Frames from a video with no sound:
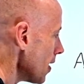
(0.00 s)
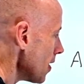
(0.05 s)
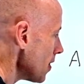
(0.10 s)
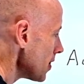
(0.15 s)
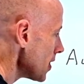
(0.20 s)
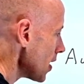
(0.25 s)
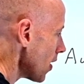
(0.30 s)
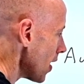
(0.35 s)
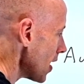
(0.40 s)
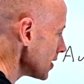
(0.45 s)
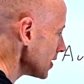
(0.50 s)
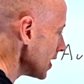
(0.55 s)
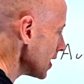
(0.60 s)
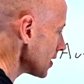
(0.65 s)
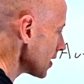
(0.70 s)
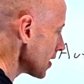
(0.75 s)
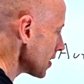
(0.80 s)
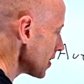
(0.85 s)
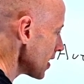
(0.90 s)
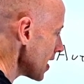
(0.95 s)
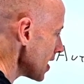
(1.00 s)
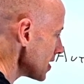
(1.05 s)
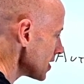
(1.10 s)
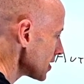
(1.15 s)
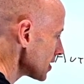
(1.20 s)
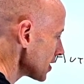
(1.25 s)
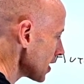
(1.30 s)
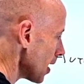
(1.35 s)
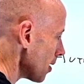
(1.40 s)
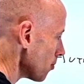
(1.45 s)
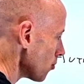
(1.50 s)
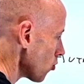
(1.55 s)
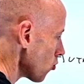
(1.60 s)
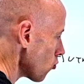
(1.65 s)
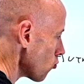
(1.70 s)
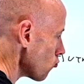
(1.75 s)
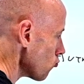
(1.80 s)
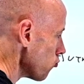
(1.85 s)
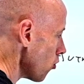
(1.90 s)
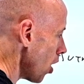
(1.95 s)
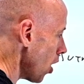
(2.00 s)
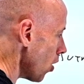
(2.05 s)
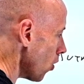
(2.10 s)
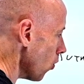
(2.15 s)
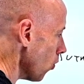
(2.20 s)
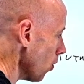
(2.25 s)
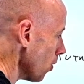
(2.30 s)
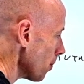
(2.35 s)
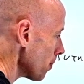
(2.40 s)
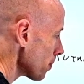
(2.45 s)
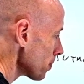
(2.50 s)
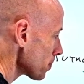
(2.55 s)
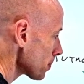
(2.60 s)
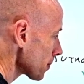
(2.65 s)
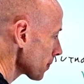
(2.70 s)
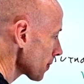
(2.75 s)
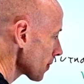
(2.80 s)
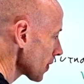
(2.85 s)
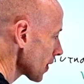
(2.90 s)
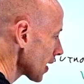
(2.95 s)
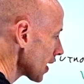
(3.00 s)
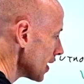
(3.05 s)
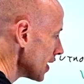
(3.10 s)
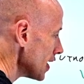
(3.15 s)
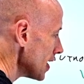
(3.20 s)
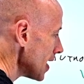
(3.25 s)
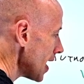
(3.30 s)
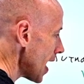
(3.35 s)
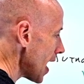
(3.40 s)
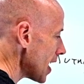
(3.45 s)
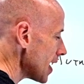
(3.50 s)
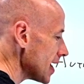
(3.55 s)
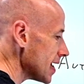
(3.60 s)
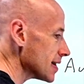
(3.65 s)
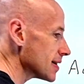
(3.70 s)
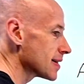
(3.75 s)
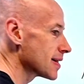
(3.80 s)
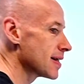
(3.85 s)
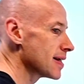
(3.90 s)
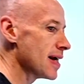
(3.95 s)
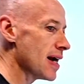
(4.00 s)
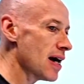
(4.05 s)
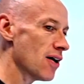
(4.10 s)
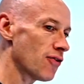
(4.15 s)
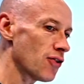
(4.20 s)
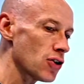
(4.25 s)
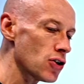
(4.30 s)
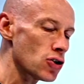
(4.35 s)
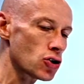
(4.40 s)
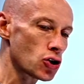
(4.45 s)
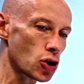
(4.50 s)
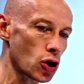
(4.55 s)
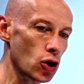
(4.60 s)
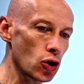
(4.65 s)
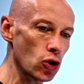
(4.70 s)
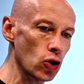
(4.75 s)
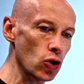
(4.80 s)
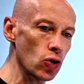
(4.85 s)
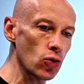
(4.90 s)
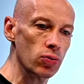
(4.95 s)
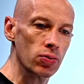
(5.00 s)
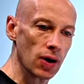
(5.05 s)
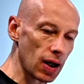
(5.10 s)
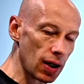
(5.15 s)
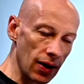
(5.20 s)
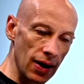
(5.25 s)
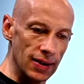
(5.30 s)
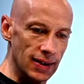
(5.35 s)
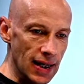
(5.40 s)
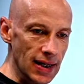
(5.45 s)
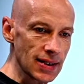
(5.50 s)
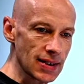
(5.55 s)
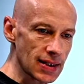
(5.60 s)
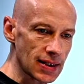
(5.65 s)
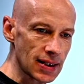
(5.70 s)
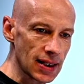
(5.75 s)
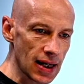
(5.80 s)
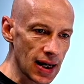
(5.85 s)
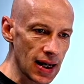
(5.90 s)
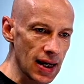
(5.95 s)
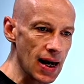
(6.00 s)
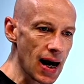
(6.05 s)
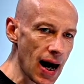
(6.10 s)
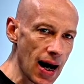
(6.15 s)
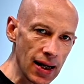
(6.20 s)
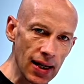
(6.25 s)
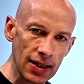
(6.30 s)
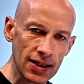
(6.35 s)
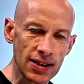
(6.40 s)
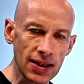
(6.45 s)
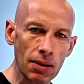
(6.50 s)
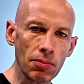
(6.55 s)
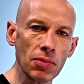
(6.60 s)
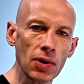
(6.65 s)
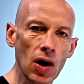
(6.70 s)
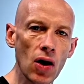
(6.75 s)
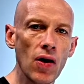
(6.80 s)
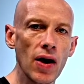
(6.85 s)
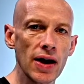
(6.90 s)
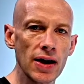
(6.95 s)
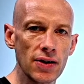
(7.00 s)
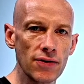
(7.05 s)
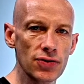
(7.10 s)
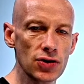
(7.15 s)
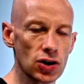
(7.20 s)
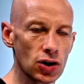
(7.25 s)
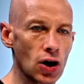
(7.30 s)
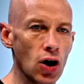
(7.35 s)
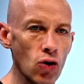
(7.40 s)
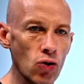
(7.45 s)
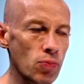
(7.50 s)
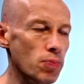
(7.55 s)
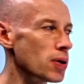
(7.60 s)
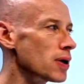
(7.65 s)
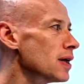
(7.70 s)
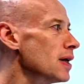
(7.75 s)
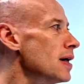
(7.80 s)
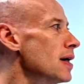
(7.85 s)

The idea that there's some role and it's given to an identity at some kind of scope.